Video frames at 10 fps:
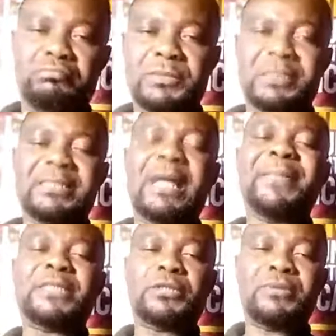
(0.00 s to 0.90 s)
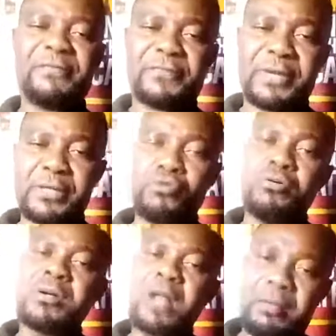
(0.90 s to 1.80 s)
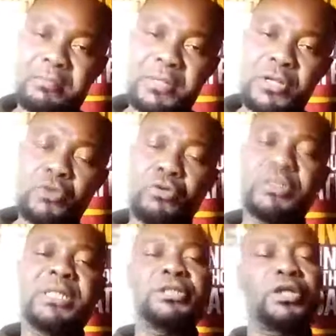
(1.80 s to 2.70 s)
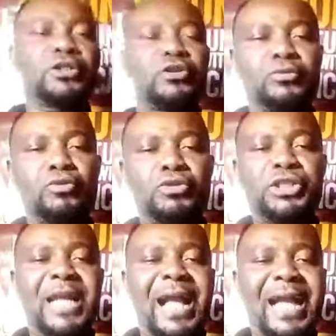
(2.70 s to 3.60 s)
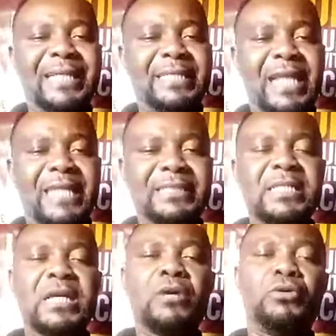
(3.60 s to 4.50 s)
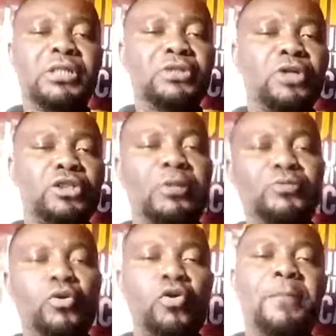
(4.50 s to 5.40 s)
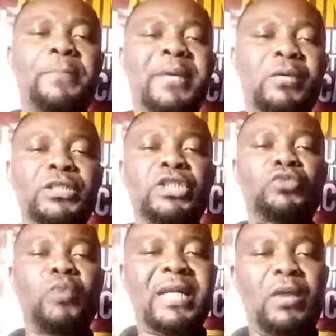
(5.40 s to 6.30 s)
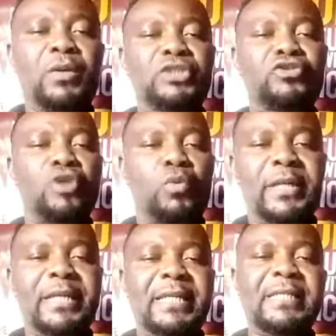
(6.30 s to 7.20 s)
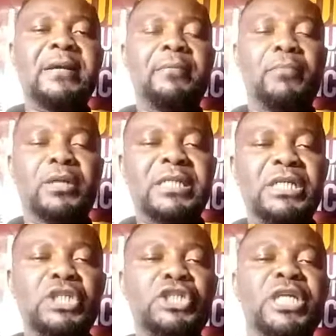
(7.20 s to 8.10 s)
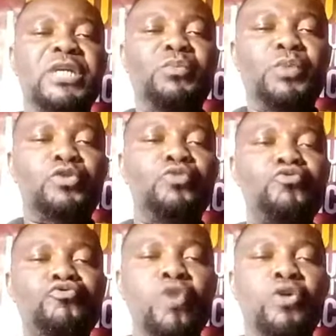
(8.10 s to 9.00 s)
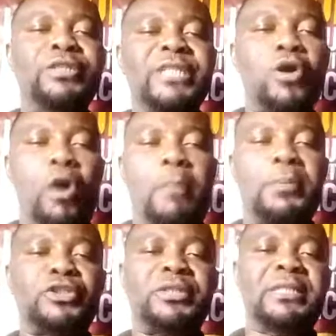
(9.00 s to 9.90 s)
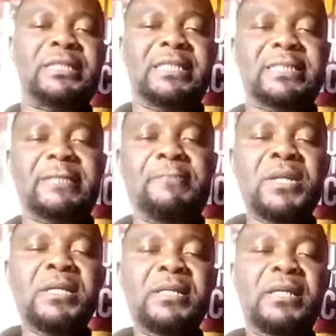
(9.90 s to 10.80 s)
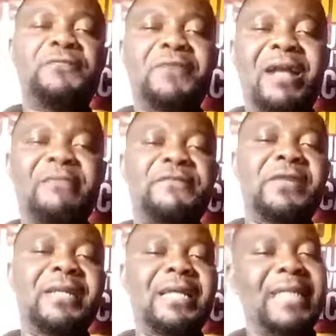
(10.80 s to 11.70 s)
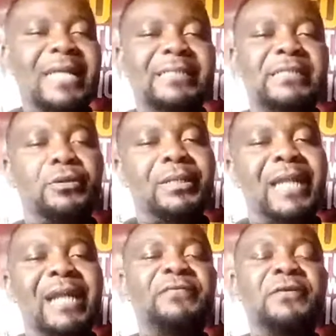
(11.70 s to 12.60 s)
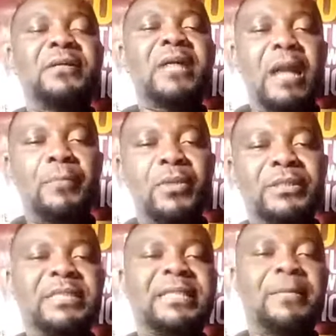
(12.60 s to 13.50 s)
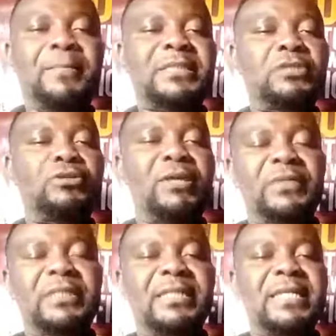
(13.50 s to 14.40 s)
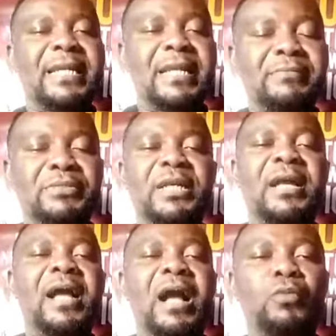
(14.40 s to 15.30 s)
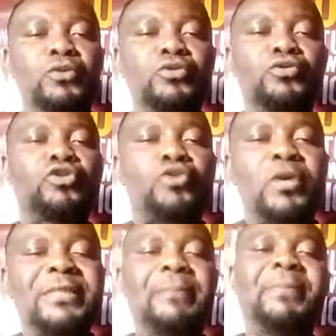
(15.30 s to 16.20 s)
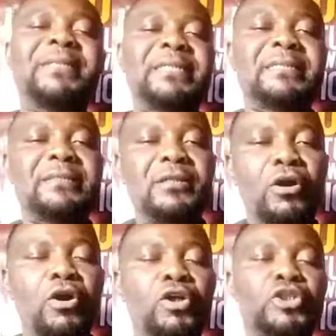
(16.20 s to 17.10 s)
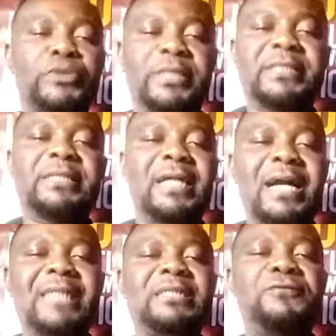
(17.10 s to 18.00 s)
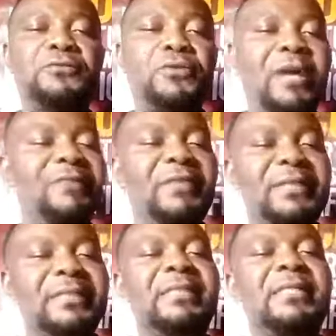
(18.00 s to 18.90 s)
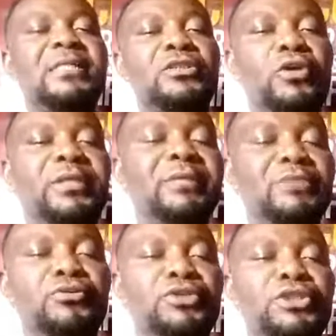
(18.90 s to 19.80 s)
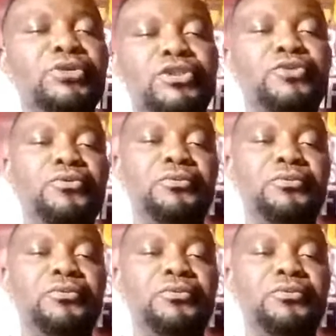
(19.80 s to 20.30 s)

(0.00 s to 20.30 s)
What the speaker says: That particular friend who didn't just come to share ideas, who didn't just come to complain what is working and what is not working, but he is sharing with you golden opportunities. If you have a friend like that in your life, among these 10 persons you have written their names, I want you to score that person 100. And if you don't have any, score them 0, 0, 0.